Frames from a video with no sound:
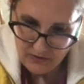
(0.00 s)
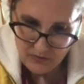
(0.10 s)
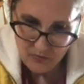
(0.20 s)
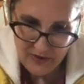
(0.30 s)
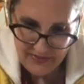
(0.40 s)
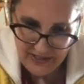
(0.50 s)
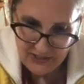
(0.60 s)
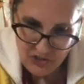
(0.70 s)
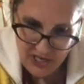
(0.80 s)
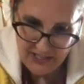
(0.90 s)
when they
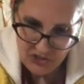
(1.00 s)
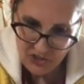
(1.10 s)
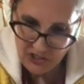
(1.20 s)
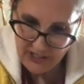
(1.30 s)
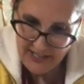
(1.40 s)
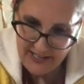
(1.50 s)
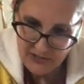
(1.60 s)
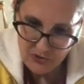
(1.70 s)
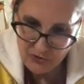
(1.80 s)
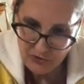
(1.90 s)
changed
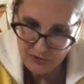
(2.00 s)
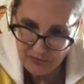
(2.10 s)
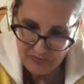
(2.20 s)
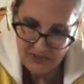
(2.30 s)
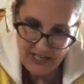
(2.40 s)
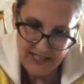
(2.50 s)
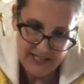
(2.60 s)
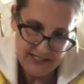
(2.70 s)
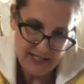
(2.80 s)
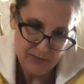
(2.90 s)
classrooms. I
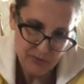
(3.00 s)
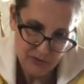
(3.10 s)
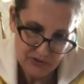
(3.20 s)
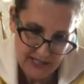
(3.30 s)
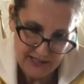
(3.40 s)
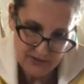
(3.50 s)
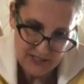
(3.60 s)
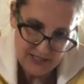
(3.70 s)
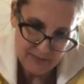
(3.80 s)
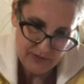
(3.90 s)
guess they pulled out
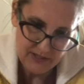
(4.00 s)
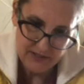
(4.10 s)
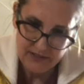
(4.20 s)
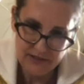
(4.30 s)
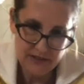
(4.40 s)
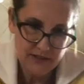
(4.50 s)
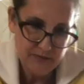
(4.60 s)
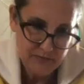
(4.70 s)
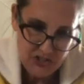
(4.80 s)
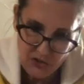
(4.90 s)
some of the,
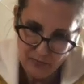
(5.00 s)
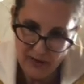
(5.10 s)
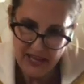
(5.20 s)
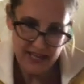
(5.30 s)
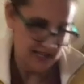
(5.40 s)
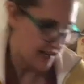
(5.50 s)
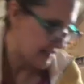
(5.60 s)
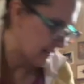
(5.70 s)
Mr. Payne had